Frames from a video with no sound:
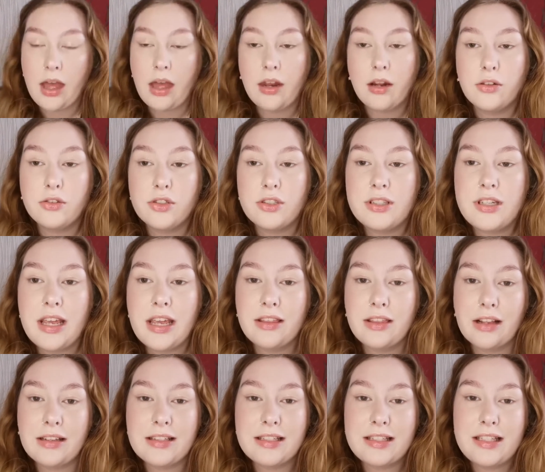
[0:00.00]
And I'll just
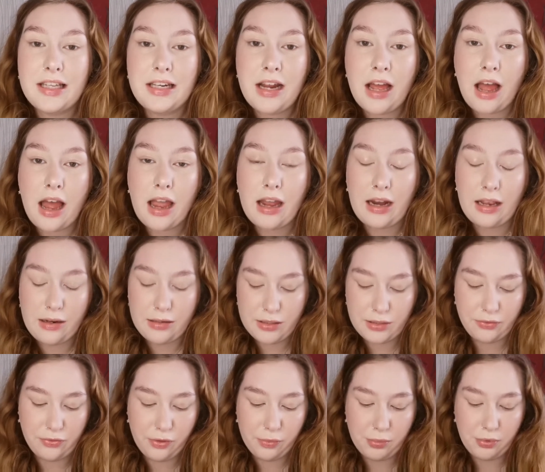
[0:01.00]
take that Sin
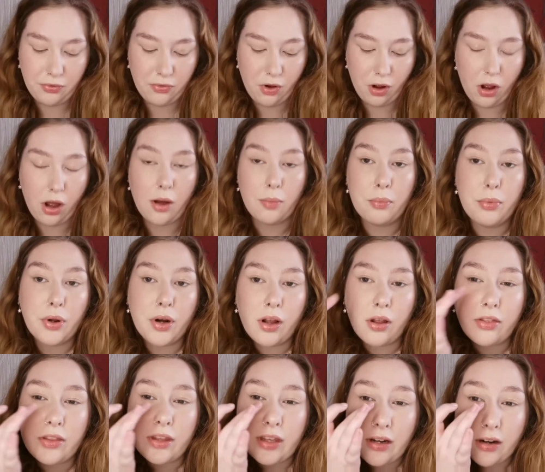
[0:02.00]
highlighter from before and put
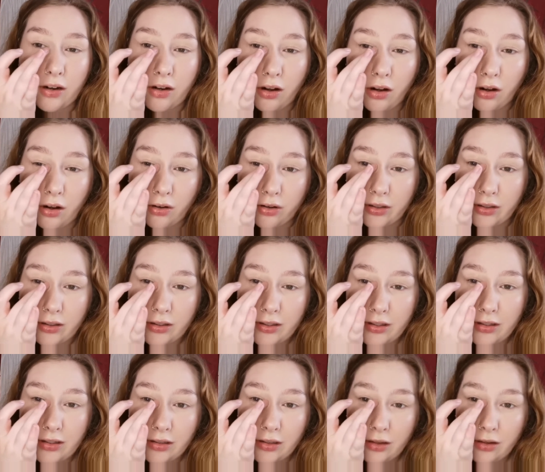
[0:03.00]
it on the inner
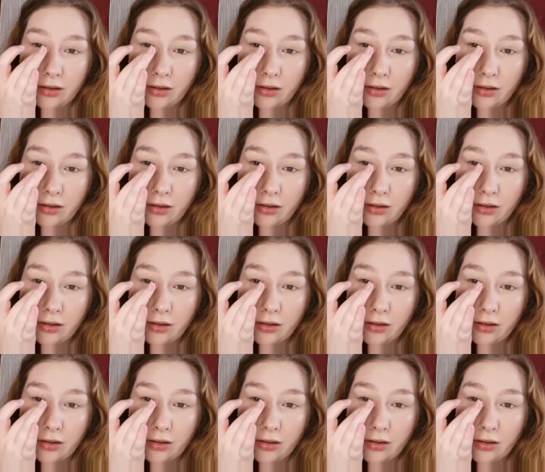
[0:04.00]
corners.